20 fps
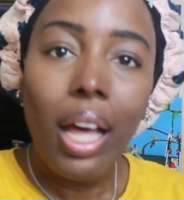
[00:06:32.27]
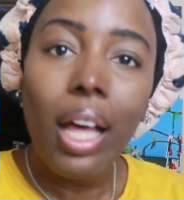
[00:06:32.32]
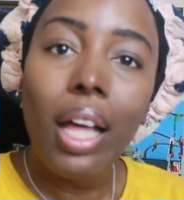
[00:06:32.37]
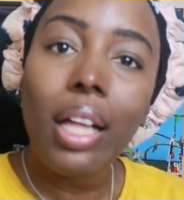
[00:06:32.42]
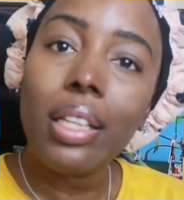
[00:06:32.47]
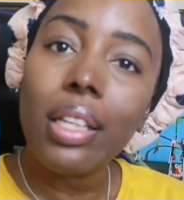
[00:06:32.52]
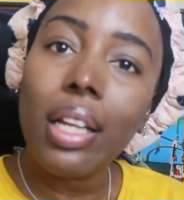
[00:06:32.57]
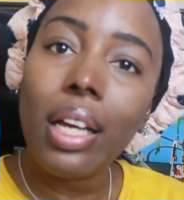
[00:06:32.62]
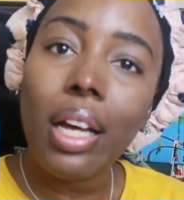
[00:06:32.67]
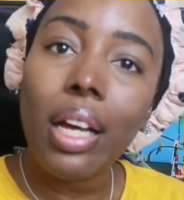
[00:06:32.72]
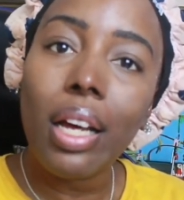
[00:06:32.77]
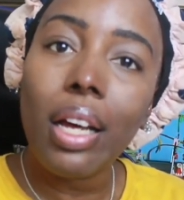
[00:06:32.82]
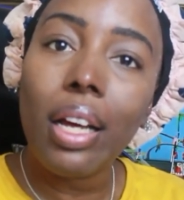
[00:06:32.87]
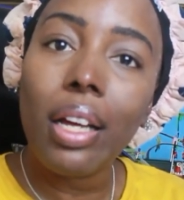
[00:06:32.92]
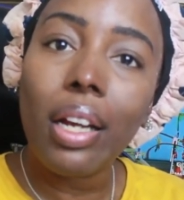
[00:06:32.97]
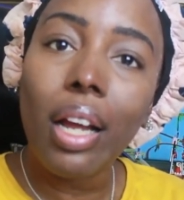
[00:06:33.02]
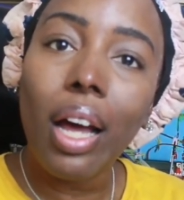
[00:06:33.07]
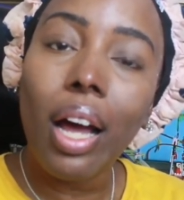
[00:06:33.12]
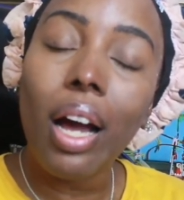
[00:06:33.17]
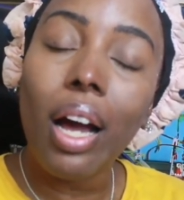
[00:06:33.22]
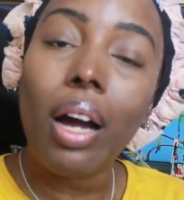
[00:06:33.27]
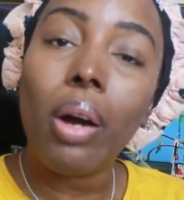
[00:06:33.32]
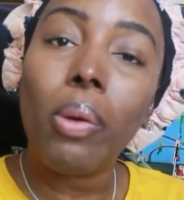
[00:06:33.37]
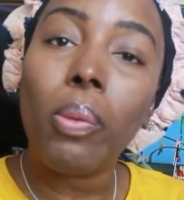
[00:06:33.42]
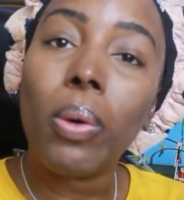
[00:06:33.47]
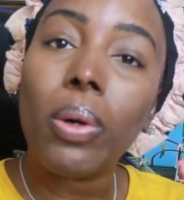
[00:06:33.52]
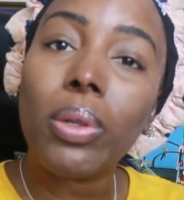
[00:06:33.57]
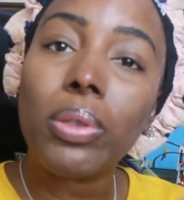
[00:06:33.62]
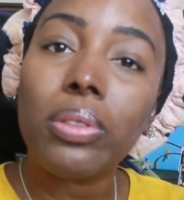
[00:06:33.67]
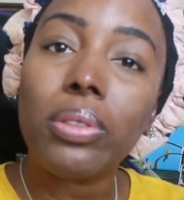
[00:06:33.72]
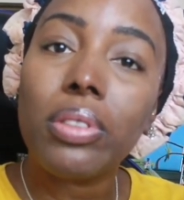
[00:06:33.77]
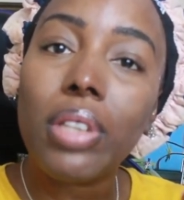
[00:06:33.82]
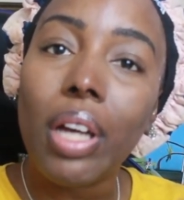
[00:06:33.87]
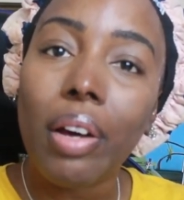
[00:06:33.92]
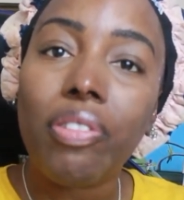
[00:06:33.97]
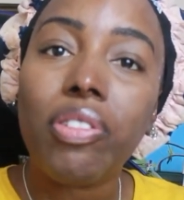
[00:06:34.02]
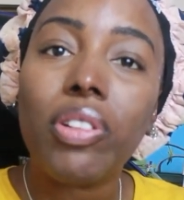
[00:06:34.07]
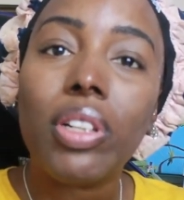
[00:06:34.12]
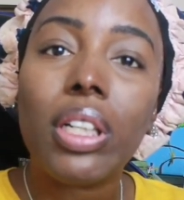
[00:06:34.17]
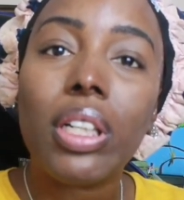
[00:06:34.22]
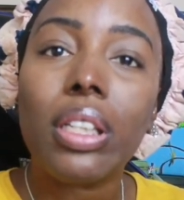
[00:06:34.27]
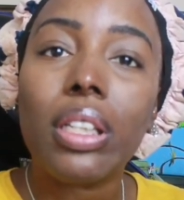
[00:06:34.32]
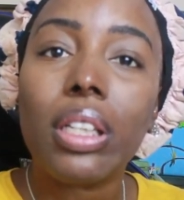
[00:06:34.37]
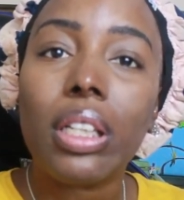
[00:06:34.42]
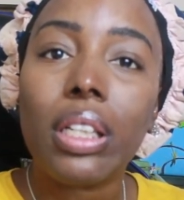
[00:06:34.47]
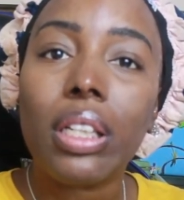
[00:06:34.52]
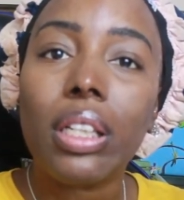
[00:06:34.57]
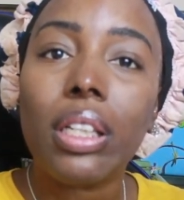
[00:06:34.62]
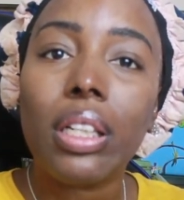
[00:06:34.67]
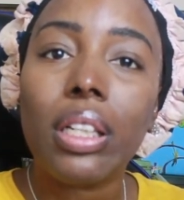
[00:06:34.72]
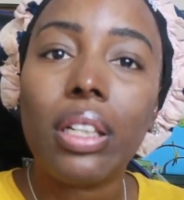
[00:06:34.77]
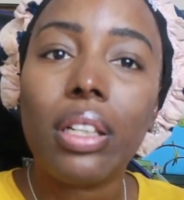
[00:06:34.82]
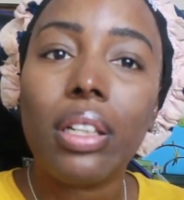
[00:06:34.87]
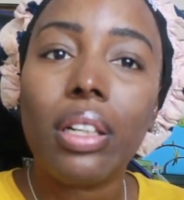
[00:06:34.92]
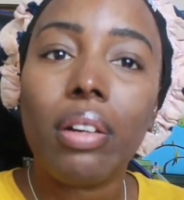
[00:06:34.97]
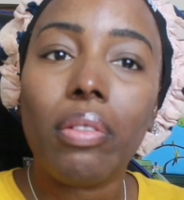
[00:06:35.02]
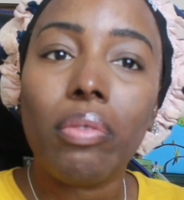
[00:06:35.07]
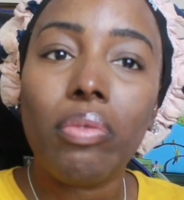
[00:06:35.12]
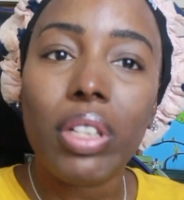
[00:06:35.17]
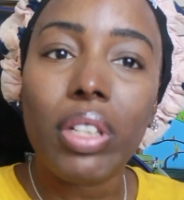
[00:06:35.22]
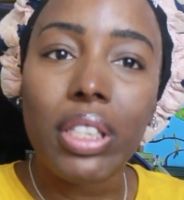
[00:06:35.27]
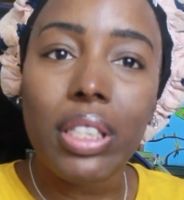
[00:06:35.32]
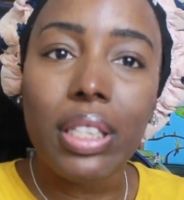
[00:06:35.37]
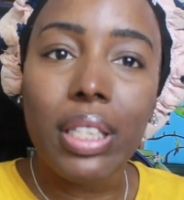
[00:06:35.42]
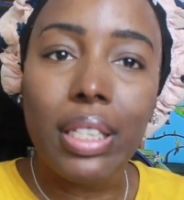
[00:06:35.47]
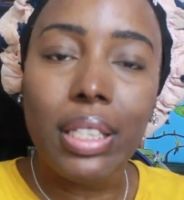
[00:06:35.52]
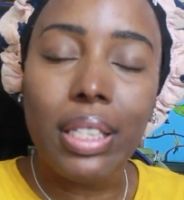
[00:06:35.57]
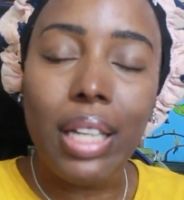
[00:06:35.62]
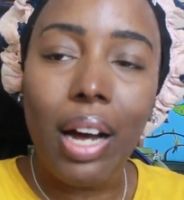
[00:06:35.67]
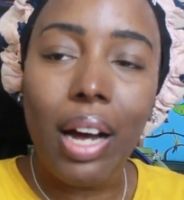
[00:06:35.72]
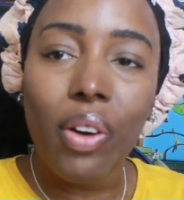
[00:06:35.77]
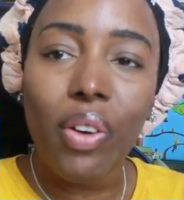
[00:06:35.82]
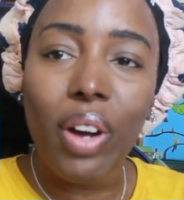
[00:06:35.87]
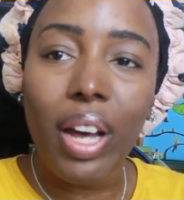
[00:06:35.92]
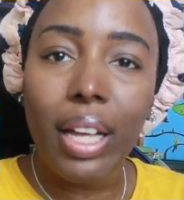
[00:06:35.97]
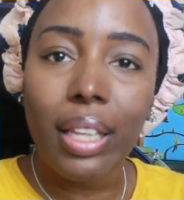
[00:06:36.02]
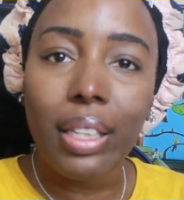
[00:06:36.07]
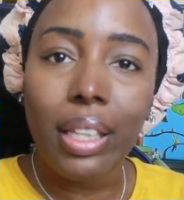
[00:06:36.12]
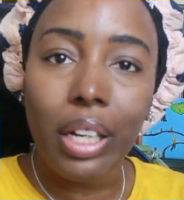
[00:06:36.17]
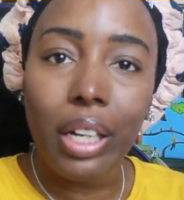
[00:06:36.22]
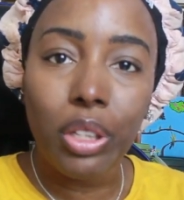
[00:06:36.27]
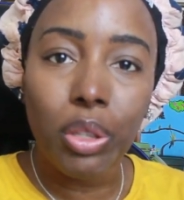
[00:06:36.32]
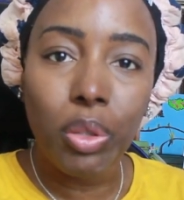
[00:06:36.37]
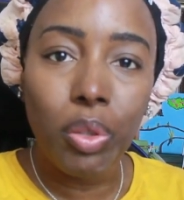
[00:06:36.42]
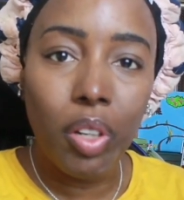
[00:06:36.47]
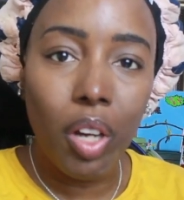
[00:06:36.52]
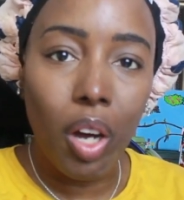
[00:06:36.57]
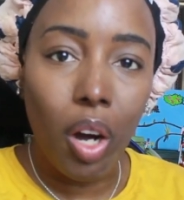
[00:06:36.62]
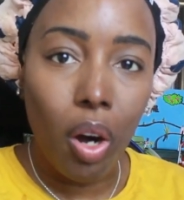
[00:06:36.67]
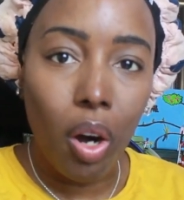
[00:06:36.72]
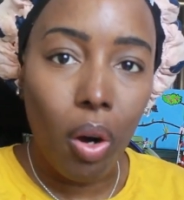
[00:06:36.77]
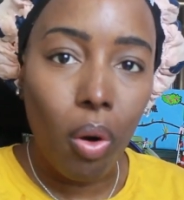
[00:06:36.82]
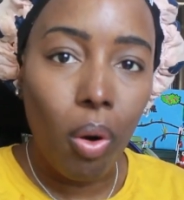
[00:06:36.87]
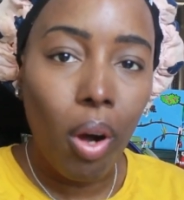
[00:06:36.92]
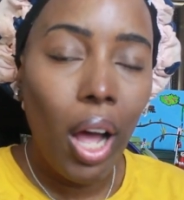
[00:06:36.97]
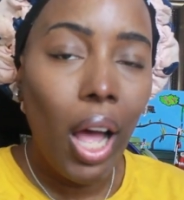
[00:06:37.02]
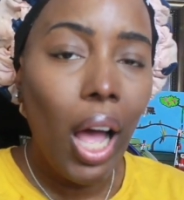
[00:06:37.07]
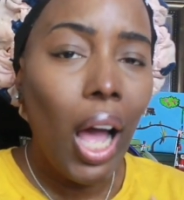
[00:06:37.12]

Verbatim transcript: and then I will definitely rinse this out and let you know